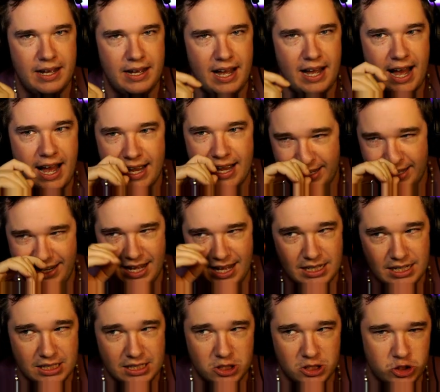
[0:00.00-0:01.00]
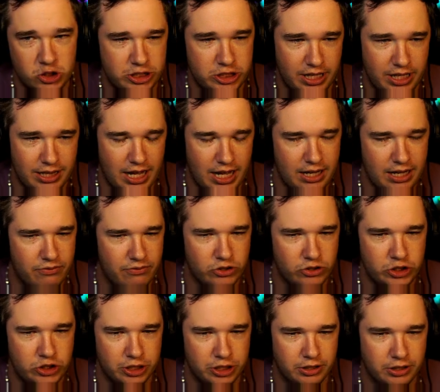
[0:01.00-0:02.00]
I can understand the A for
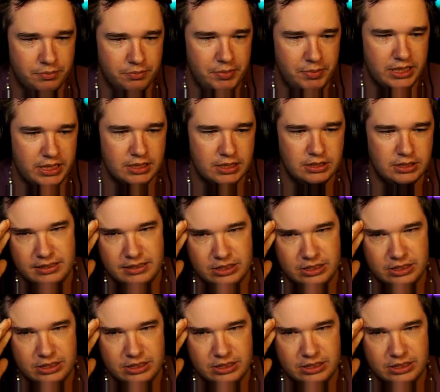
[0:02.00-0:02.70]
sure because